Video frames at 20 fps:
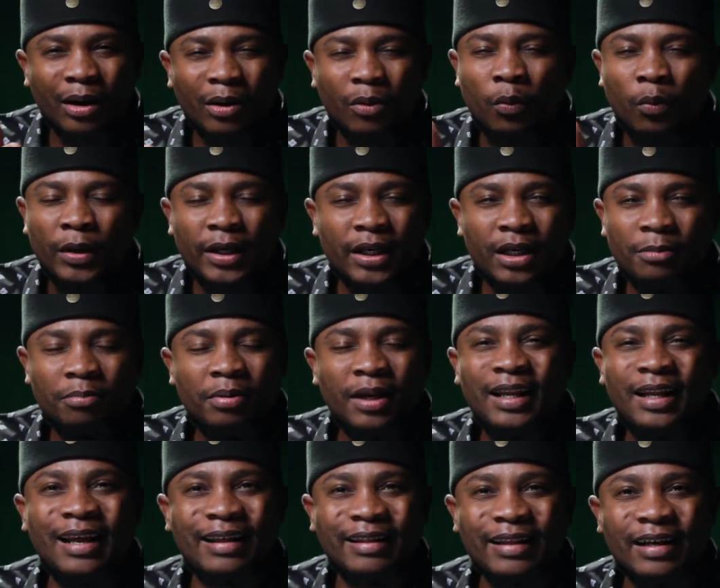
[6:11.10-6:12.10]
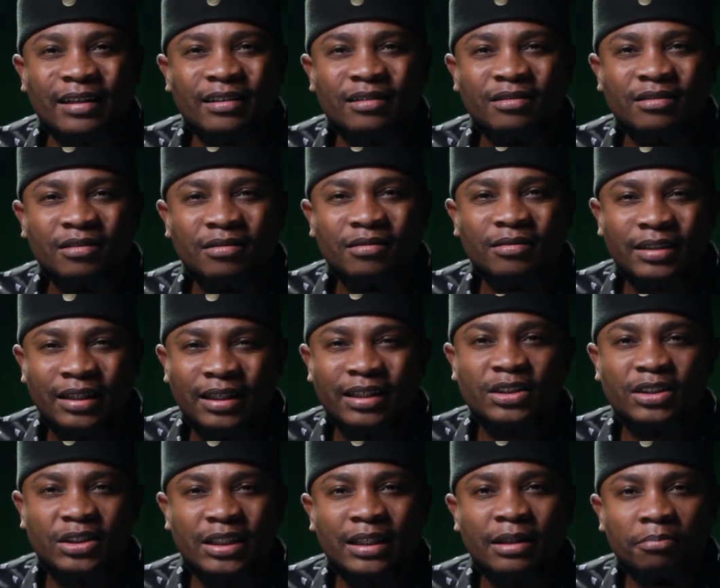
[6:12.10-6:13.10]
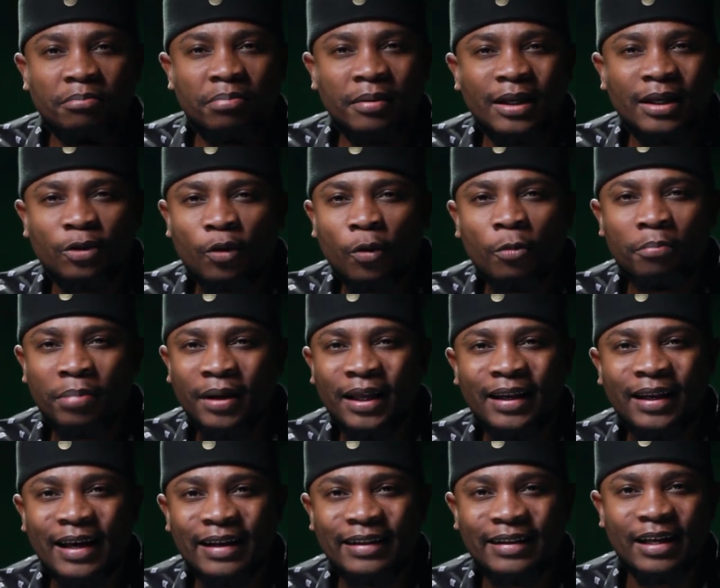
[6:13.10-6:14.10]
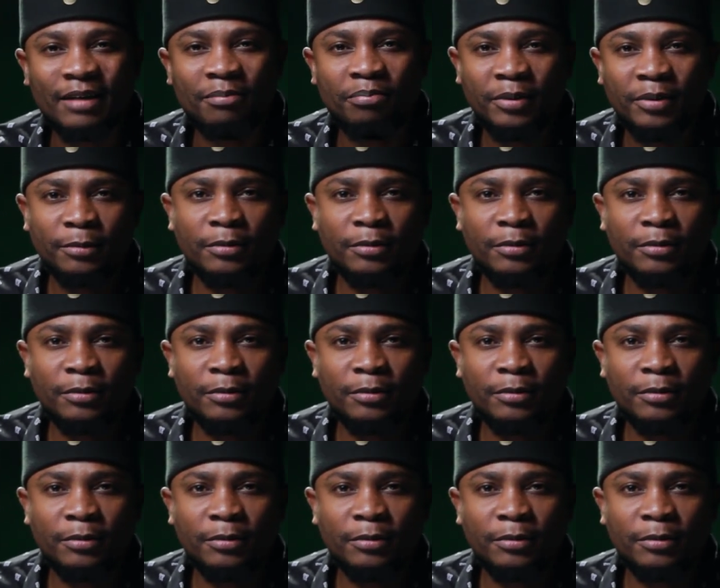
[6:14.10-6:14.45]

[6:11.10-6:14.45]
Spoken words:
We didn't play like that. You know, kids didn't play, don't play like that.